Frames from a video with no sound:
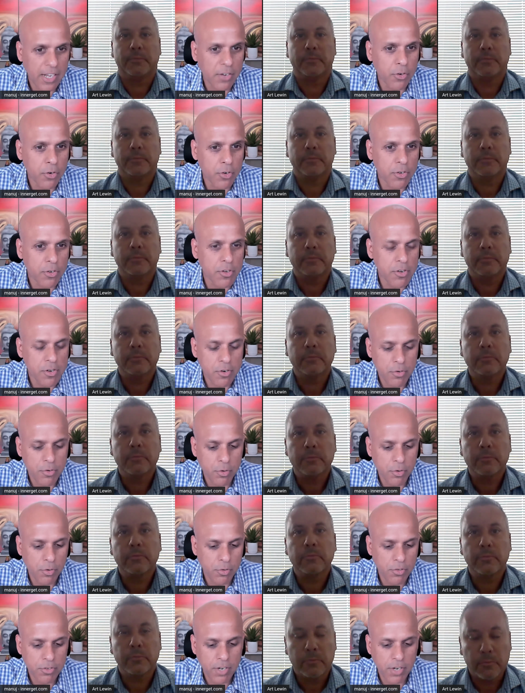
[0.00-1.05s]
Speaker 1: who
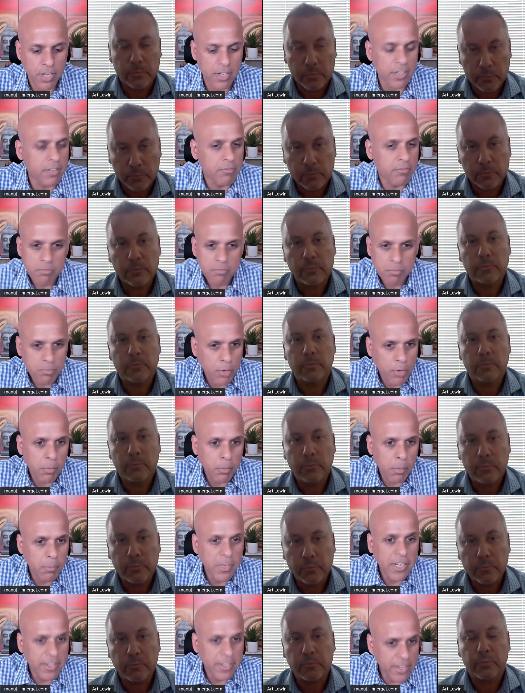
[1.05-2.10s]
who started
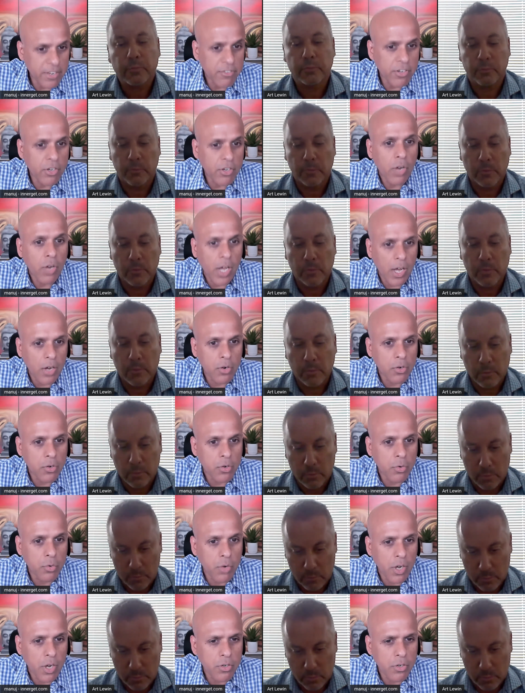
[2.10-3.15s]
probably teaching you how
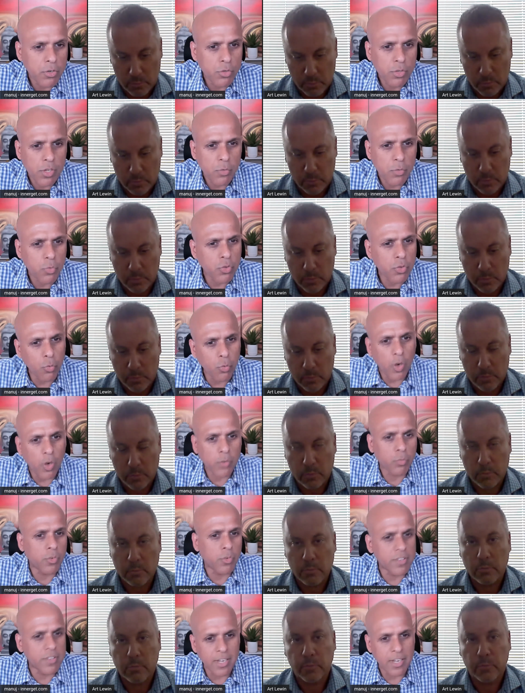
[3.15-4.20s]
to how to do this. So, what
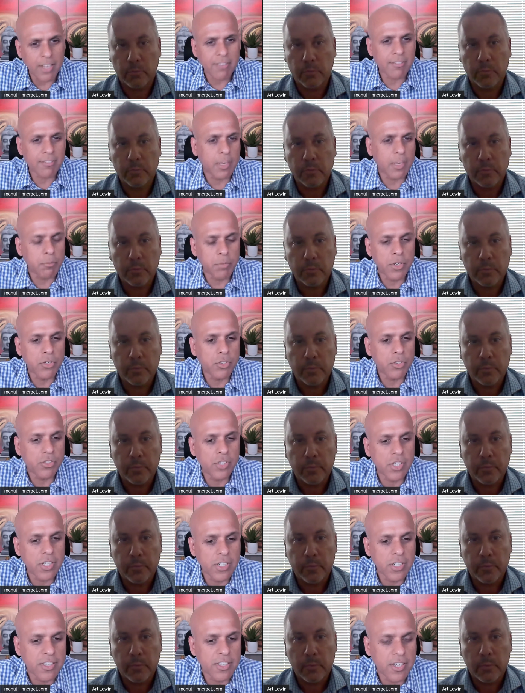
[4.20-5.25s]
was the next step in your
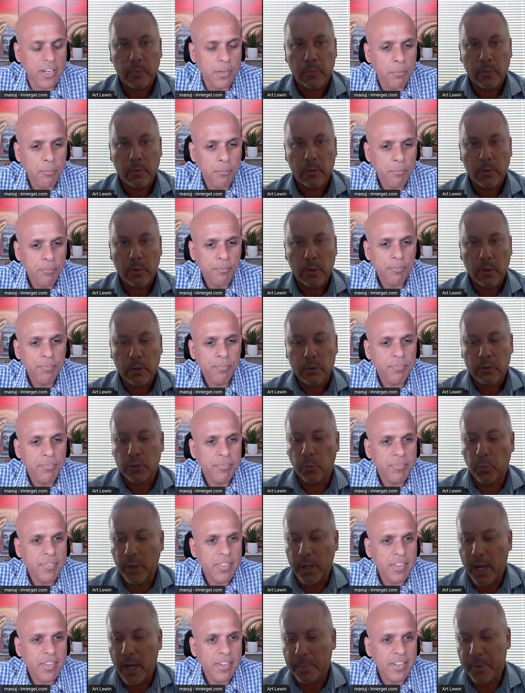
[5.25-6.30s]
journey there?
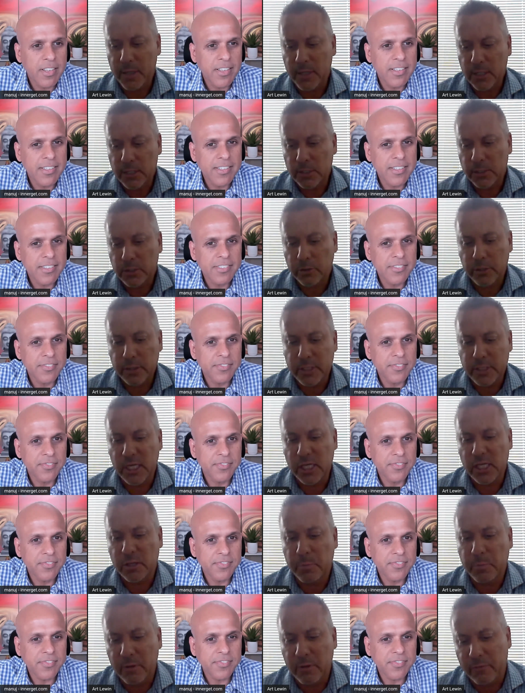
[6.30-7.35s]
Speaker 2: So what happened? He started
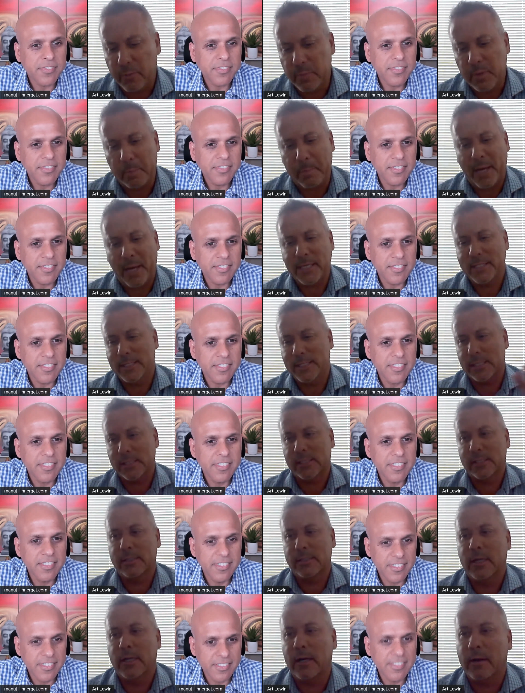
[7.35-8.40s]
teaching me from the
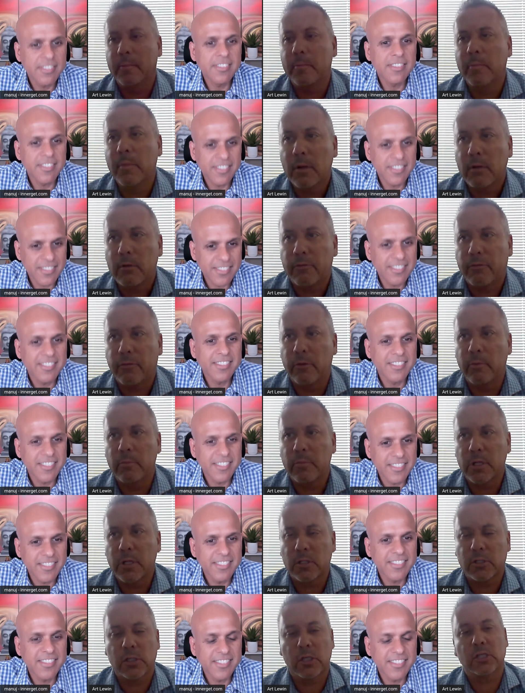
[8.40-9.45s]
basics. Um,
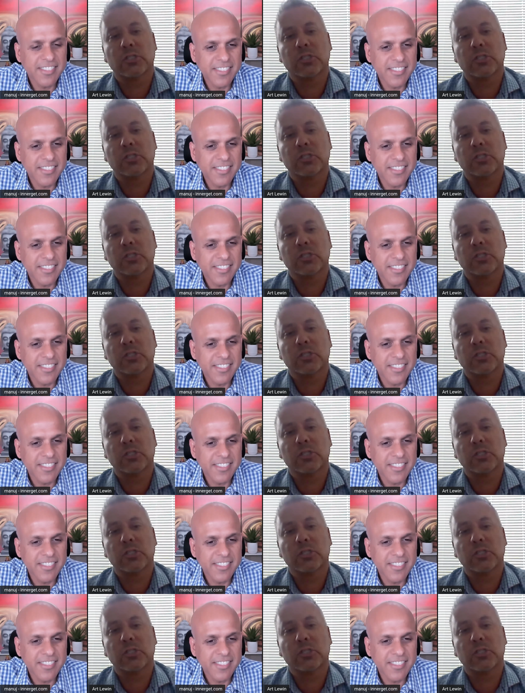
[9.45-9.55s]
from it's